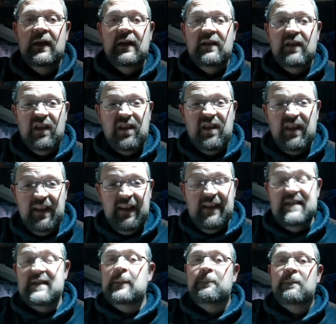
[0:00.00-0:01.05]
The other thing
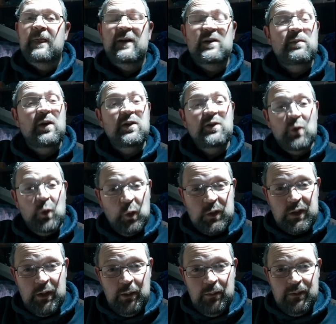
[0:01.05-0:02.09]
is, it's my
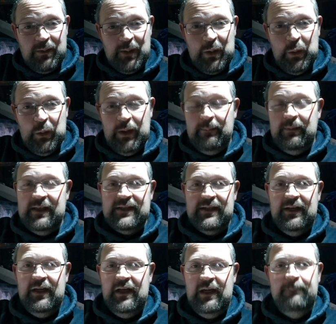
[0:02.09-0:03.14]
daughter who is recording, bless her
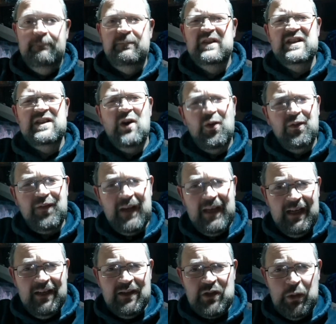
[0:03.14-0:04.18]
heart. She's not
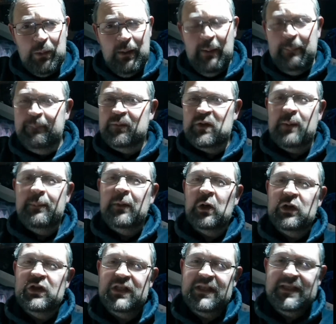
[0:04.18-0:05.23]
feeling too well, so
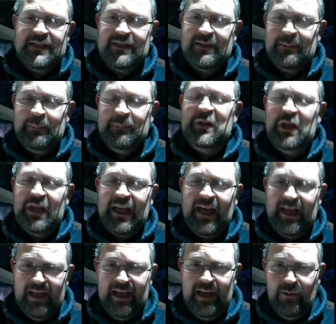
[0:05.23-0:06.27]
apologies. You
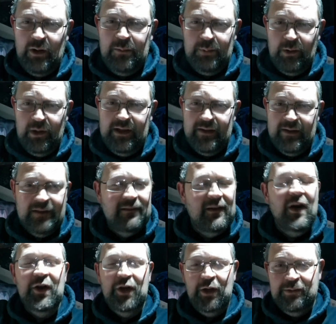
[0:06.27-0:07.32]
can hear her breathing.
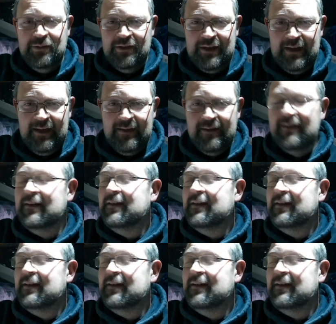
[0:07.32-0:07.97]
I know you can.